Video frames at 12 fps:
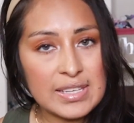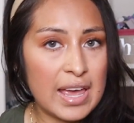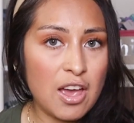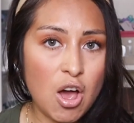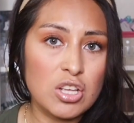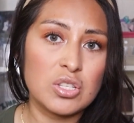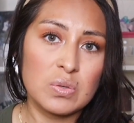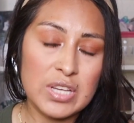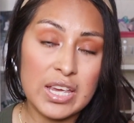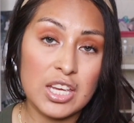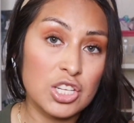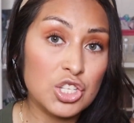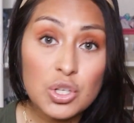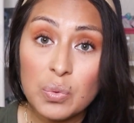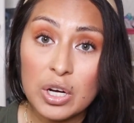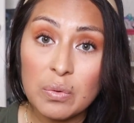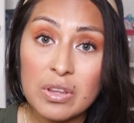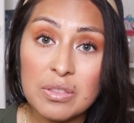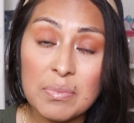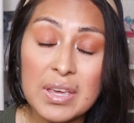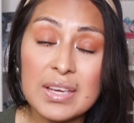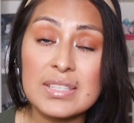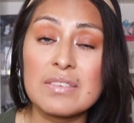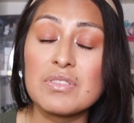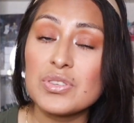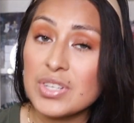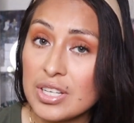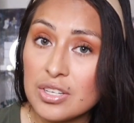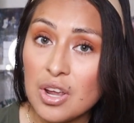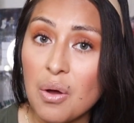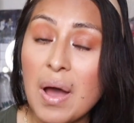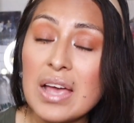I also take it to work with me because if you didn't know,